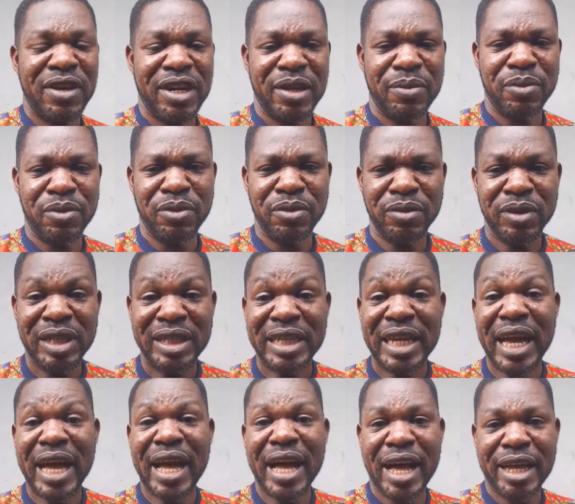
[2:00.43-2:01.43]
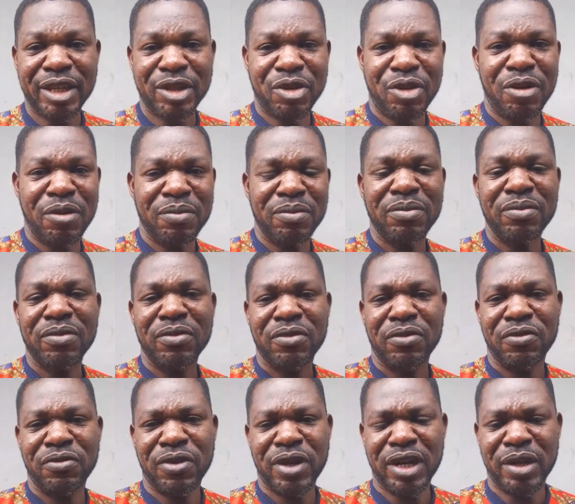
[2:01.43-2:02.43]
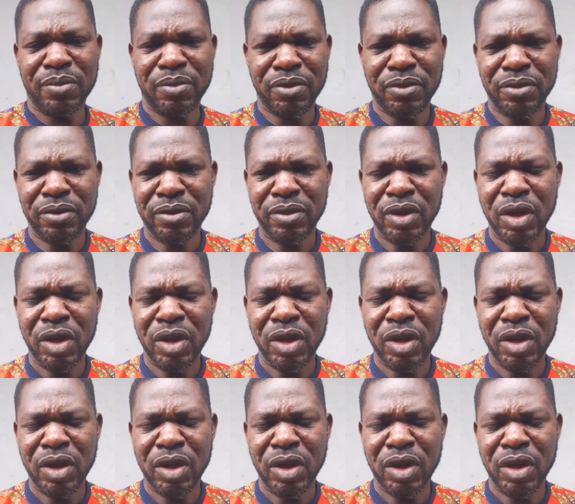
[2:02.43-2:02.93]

variable, the outcome variable.